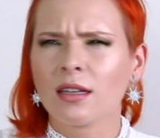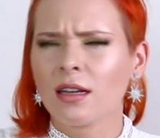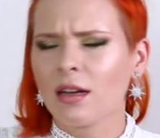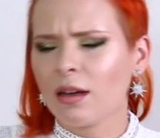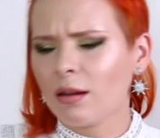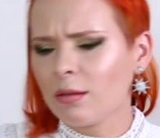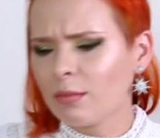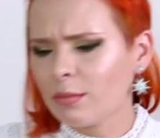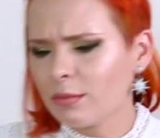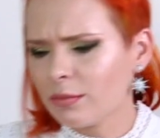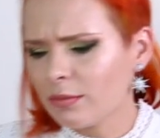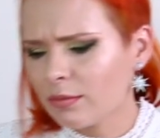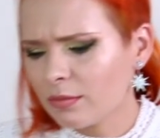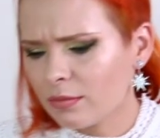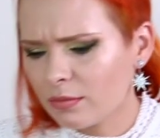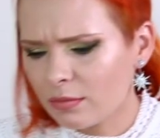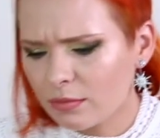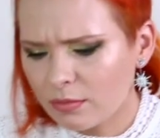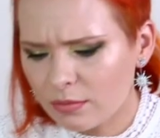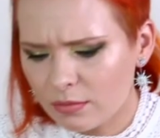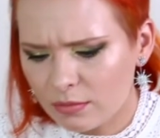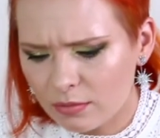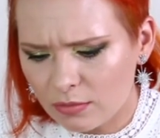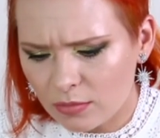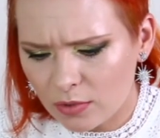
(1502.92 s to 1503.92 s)

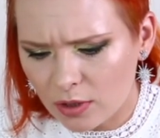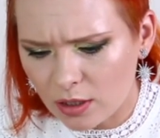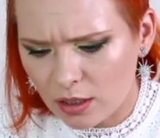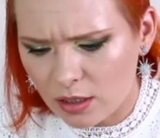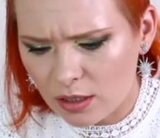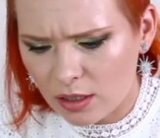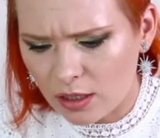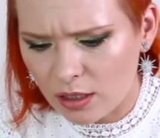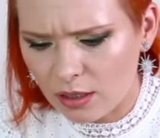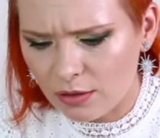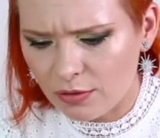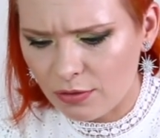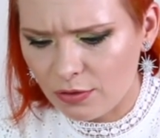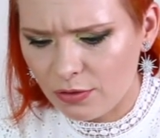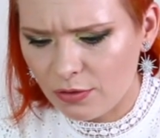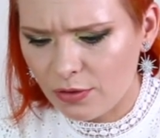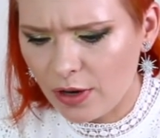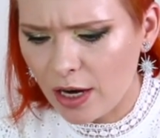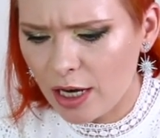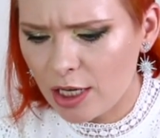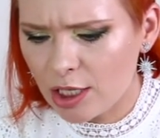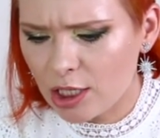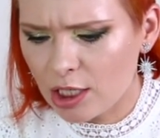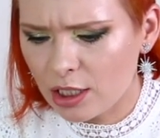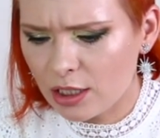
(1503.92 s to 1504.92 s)
what is it,
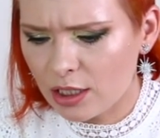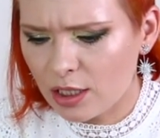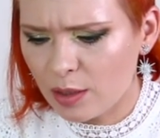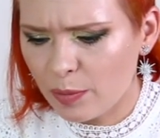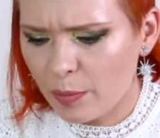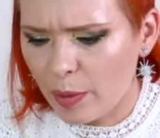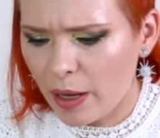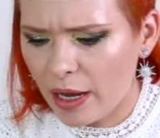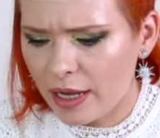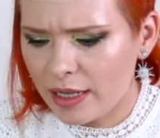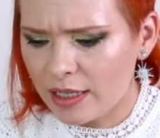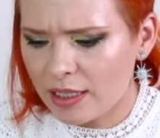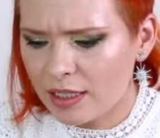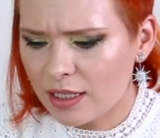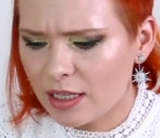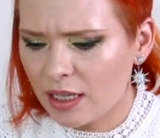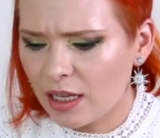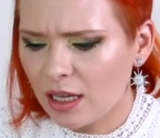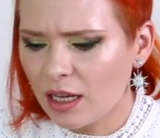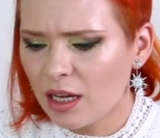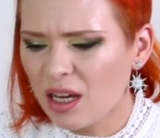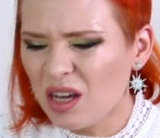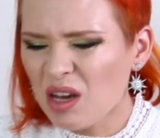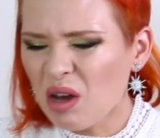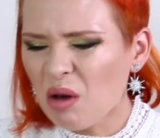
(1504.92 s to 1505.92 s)
fresh and
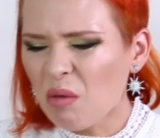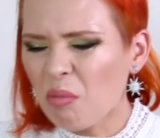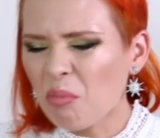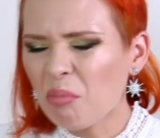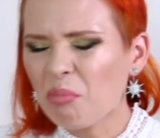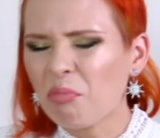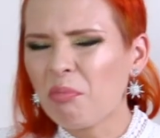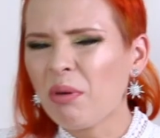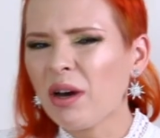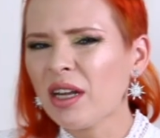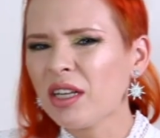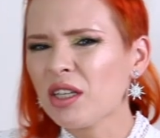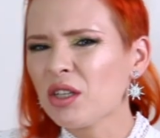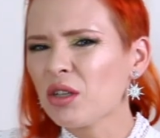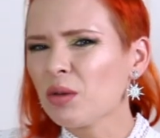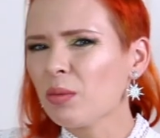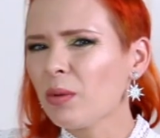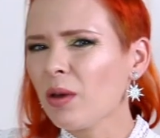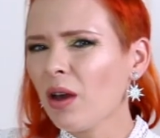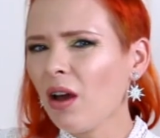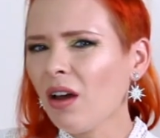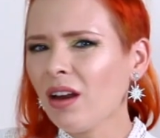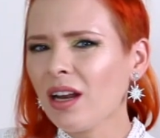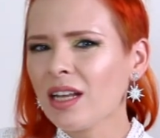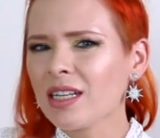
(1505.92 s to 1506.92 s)
spicy, but to
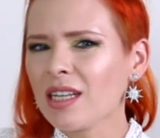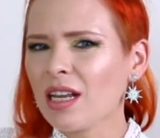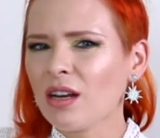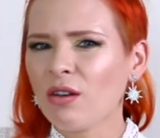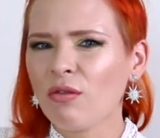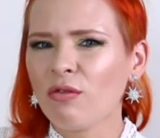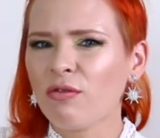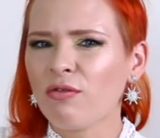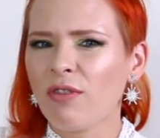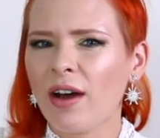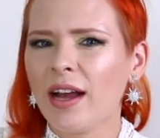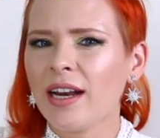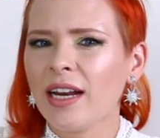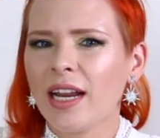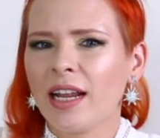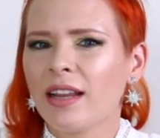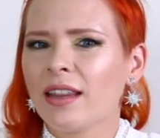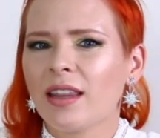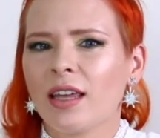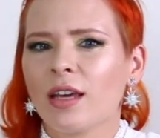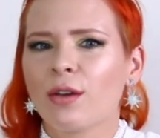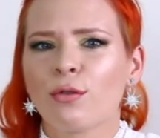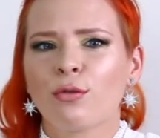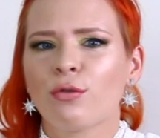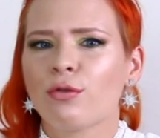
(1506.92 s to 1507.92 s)
be honest, I don't find
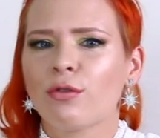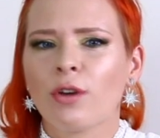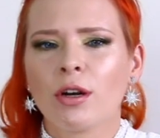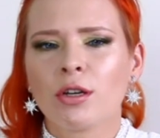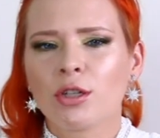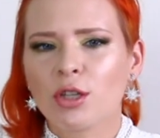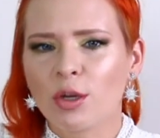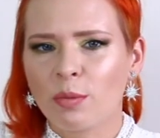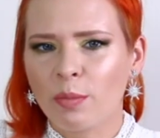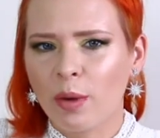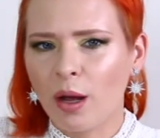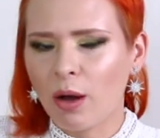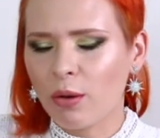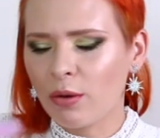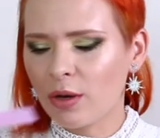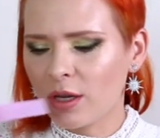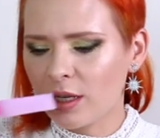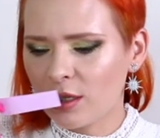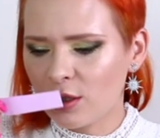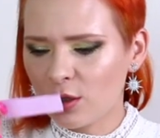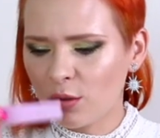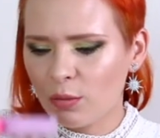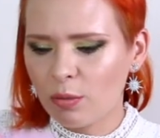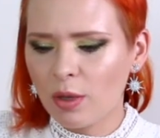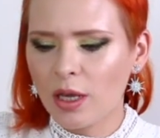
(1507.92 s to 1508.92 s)
anything fresh about
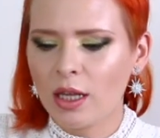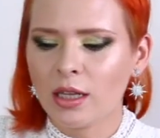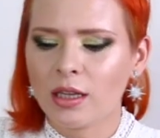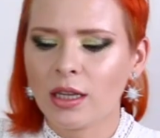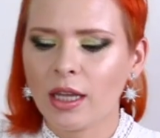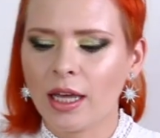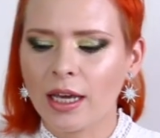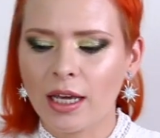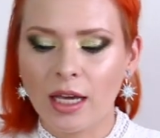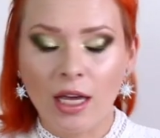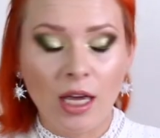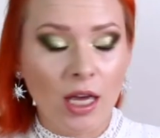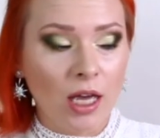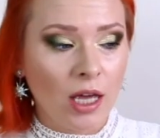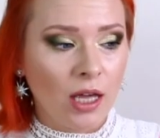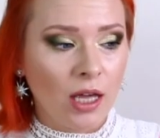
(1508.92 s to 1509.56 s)
it. To me, it's like,